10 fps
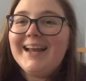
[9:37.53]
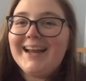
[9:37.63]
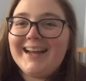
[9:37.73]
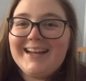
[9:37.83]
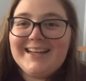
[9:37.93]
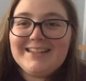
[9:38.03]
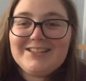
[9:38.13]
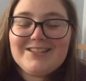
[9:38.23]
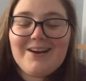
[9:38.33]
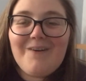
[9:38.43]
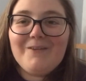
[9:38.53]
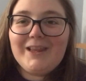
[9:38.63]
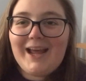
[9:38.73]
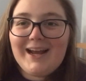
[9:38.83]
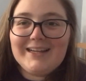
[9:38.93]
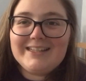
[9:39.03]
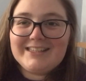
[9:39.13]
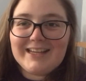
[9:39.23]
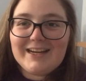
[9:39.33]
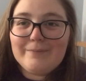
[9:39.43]
And so that
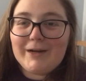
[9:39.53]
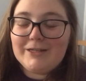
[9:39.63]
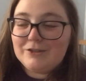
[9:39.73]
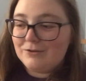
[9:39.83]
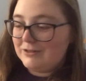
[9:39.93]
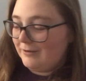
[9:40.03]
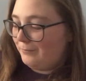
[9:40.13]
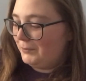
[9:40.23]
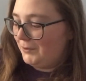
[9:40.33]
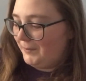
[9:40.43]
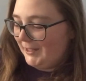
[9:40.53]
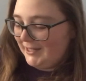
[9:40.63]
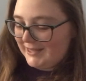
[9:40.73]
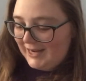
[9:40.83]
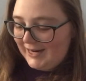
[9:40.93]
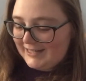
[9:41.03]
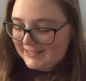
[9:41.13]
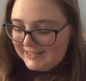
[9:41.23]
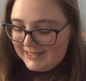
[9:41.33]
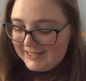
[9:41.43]
is getting my dose of blueberry that I
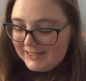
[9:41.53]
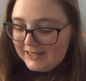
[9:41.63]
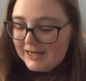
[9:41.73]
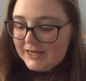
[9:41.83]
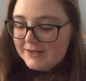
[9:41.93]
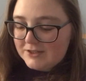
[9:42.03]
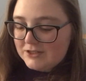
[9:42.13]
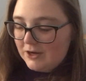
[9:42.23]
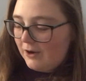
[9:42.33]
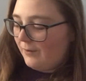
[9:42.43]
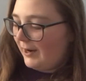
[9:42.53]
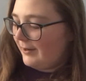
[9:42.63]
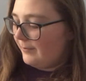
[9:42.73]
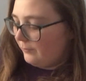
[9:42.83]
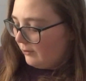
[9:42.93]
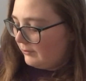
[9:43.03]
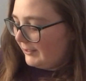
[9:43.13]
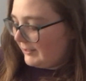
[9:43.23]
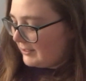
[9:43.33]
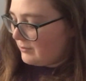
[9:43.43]
need. So I am
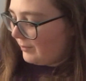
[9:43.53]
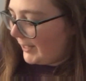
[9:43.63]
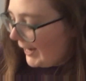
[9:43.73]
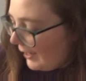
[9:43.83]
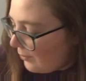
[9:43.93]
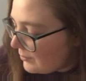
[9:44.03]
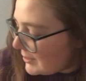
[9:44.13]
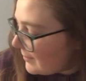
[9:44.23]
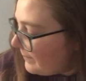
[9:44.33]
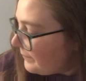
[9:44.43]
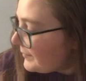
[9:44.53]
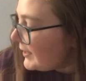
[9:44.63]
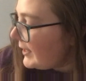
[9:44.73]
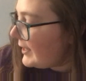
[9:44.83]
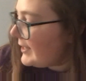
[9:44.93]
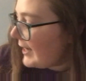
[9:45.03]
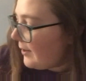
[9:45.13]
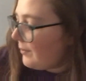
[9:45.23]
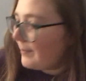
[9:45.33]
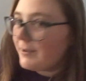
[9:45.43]
rolling this one out. And
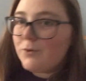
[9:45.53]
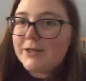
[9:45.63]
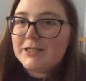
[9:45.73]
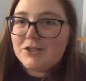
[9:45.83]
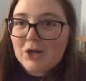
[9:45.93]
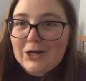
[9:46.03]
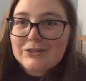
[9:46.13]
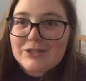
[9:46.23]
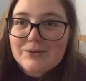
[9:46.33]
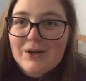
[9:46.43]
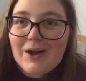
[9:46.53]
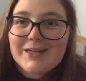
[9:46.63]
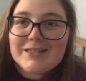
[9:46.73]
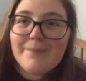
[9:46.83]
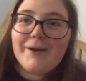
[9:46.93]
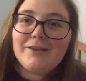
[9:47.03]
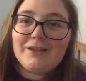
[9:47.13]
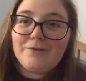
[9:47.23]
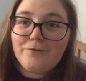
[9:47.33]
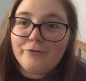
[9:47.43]
now I'm going to talk to you guys about
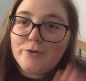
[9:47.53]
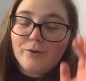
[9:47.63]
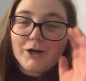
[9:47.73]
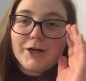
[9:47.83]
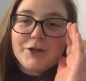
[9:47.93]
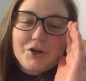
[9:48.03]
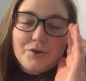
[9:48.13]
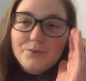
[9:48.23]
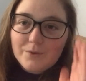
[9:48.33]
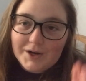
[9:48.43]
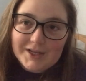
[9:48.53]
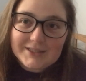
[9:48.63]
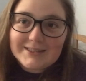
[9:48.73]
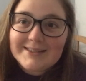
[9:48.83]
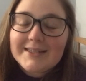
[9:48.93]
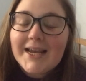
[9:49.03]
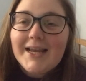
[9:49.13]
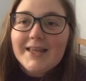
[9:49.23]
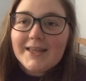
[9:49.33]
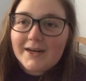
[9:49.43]
the four new ones
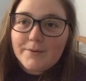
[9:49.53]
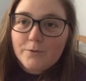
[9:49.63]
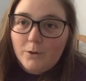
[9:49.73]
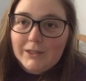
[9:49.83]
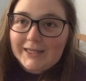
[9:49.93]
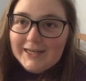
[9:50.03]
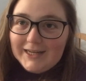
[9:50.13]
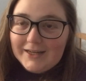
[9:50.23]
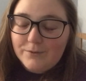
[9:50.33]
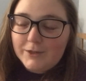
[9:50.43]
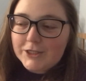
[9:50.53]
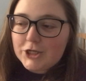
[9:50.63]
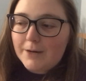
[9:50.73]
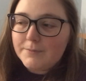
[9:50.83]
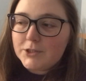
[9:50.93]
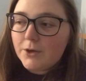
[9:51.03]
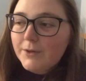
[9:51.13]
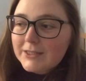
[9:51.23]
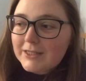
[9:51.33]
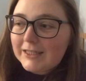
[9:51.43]
that I'm rolling in, which I'm so
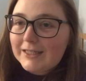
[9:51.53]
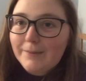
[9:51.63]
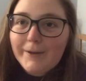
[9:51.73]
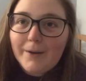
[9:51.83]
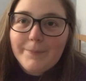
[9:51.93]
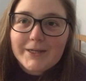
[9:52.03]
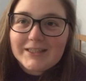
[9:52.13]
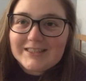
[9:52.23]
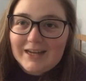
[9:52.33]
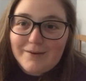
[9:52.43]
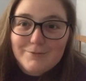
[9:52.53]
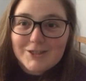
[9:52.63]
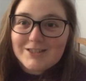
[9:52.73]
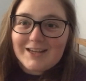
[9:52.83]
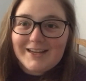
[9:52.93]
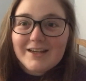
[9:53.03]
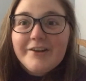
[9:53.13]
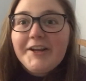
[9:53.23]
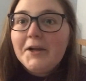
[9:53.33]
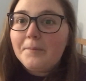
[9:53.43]
excited about because I'm just like
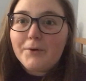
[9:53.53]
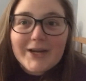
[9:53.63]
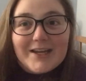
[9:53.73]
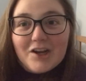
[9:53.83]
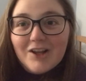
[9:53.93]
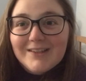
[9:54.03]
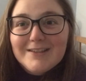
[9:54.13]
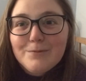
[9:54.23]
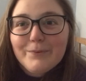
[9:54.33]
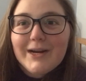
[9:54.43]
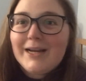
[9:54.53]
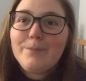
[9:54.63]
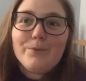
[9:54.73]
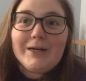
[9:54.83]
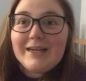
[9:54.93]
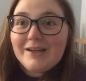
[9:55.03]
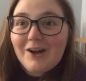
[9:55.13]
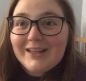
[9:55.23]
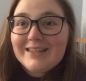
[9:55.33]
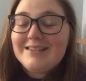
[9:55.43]
bringing on the spring, bringing
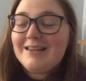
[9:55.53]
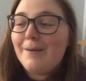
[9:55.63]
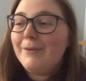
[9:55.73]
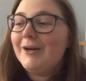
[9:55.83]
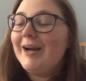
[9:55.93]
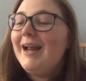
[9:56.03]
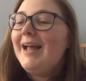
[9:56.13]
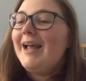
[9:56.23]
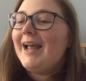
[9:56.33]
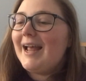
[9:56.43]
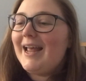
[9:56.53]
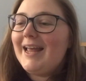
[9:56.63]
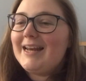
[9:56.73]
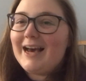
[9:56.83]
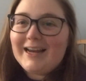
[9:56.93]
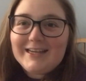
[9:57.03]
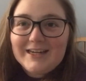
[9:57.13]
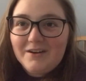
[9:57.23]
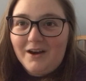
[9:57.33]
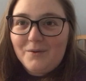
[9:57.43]
on the summer, and I
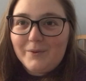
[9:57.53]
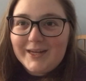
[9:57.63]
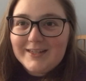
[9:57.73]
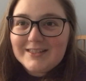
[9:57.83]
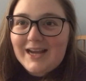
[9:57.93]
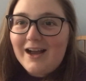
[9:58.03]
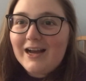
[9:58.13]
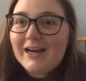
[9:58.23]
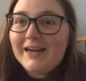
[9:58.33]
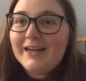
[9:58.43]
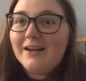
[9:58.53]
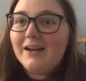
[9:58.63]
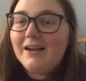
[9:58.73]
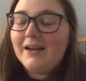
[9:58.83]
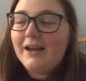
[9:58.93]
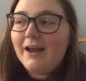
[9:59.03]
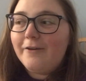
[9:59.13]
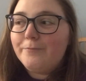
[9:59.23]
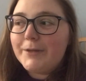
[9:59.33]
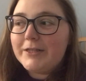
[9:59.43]
cannot wait. I
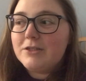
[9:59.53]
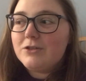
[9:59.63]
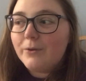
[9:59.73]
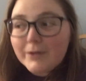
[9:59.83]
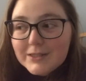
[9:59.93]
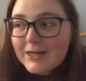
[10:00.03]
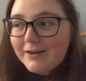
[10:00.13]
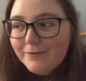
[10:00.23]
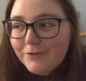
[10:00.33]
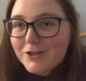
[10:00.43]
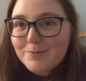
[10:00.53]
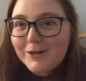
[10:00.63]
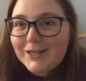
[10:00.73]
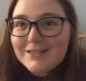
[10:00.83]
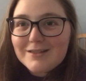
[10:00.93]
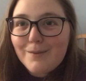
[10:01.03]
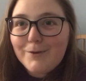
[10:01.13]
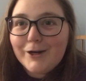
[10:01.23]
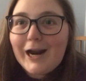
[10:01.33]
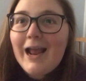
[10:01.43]
have been so excited for spring and
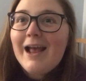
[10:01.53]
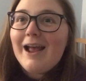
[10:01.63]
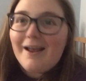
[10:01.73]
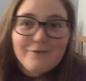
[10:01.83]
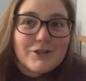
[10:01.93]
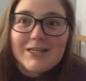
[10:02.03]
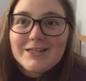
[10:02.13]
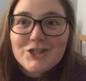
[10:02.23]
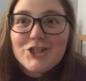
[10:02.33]
summer ever since